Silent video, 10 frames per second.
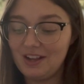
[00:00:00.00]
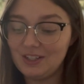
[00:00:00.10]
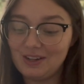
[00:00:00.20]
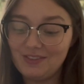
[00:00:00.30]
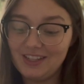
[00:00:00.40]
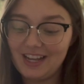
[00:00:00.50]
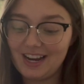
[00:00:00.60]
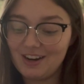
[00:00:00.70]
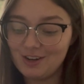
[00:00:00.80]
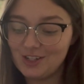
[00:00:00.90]
dolphin that
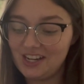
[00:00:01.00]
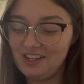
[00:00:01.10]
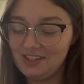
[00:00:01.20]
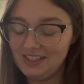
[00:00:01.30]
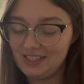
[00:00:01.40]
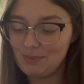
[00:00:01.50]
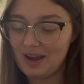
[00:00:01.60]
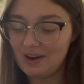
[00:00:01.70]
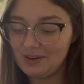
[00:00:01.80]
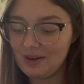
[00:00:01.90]
I crocheted using this
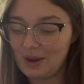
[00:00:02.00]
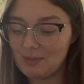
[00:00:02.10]
pattern,